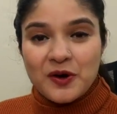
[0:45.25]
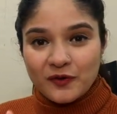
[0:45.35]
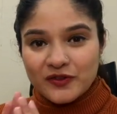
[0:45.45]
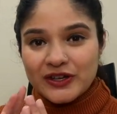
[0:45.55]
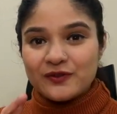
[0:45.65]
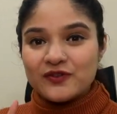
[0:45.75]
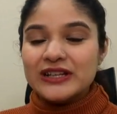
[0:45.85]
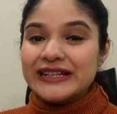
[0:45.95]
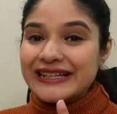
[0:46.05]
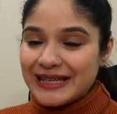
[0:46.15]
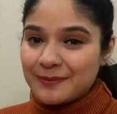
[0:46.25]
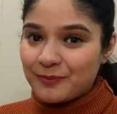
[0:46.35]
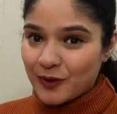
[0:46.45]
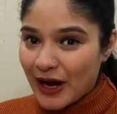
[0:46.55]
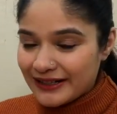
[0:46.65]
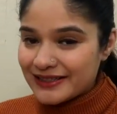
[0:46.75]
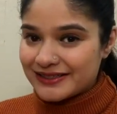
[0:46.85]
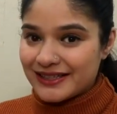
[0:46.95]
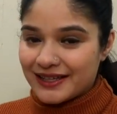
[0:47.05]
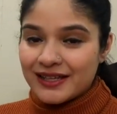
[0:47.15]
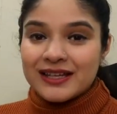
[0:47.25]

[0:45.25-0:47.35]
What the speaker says: we will keep practicing